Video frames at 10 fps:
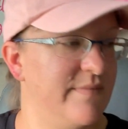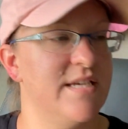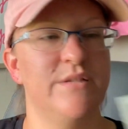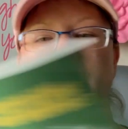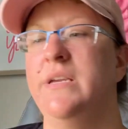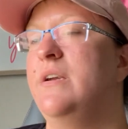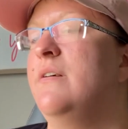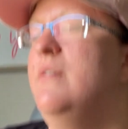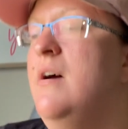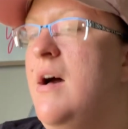This one
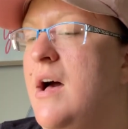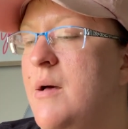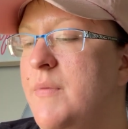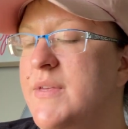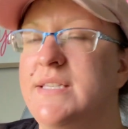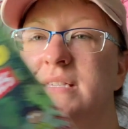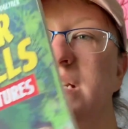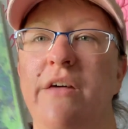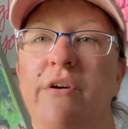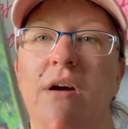here, this is
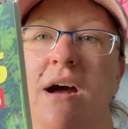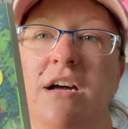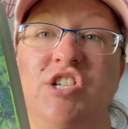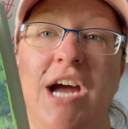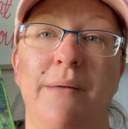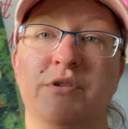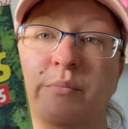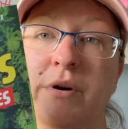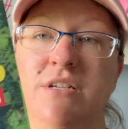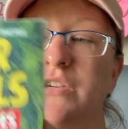another a chapter
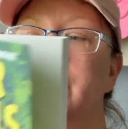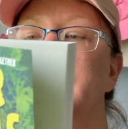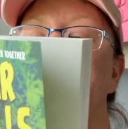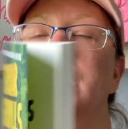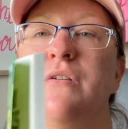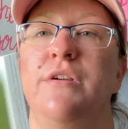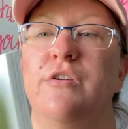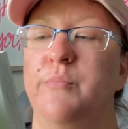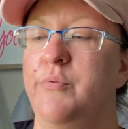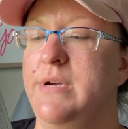book. So for your
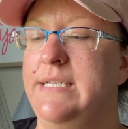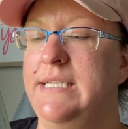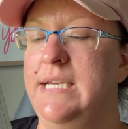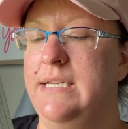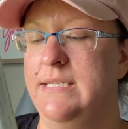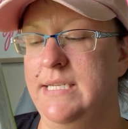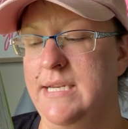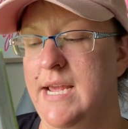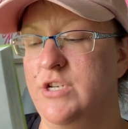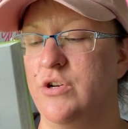preteen,
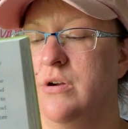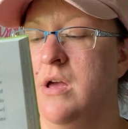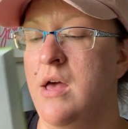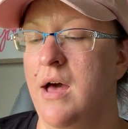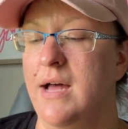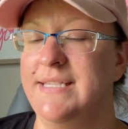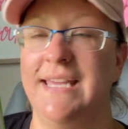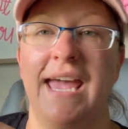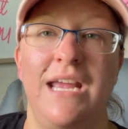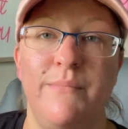teenager, it's a
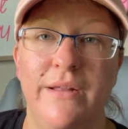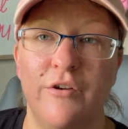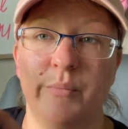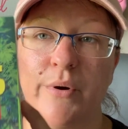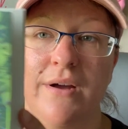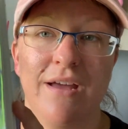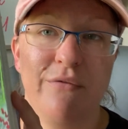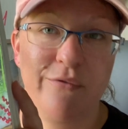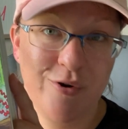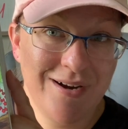Kane Miller book,
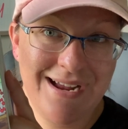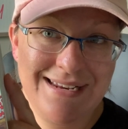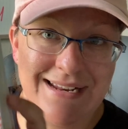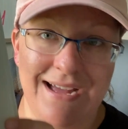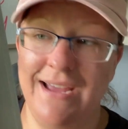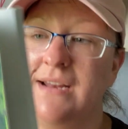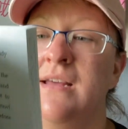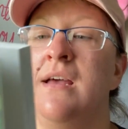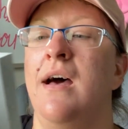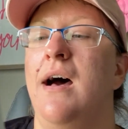
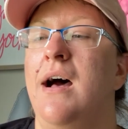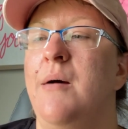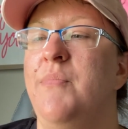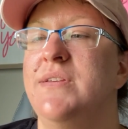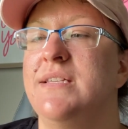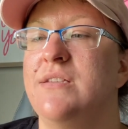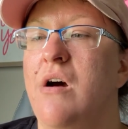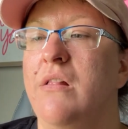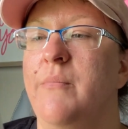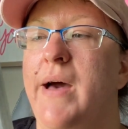$4.99. This is
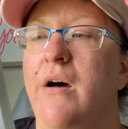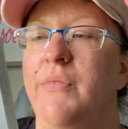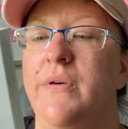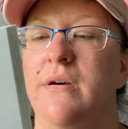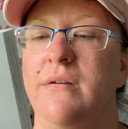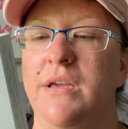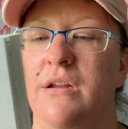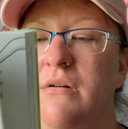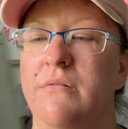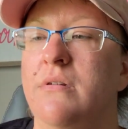all about the, you
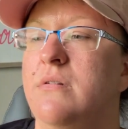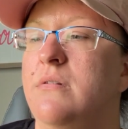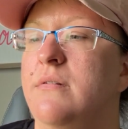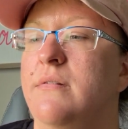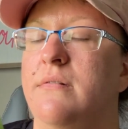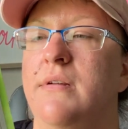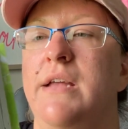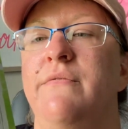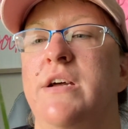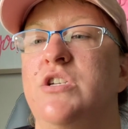know,
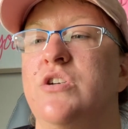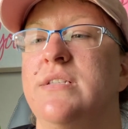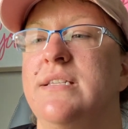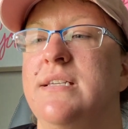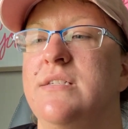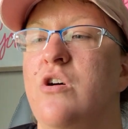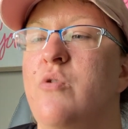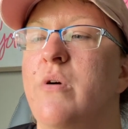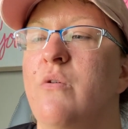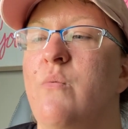adventures. It says
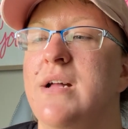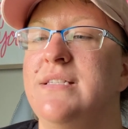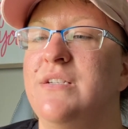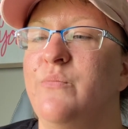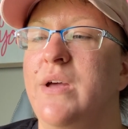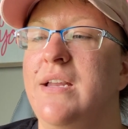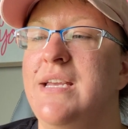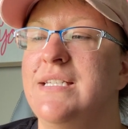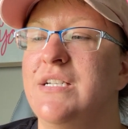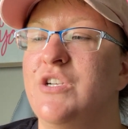Omar wants to win.
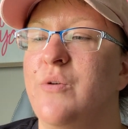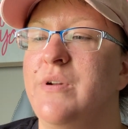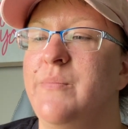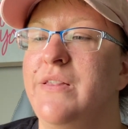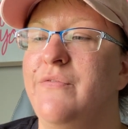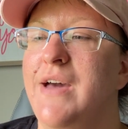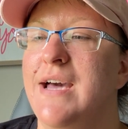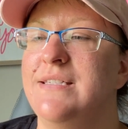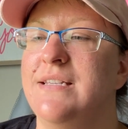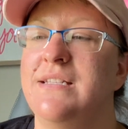He's determined to be the
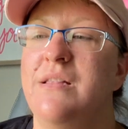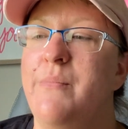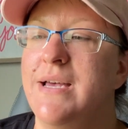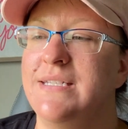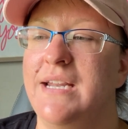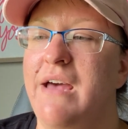fastest and the best at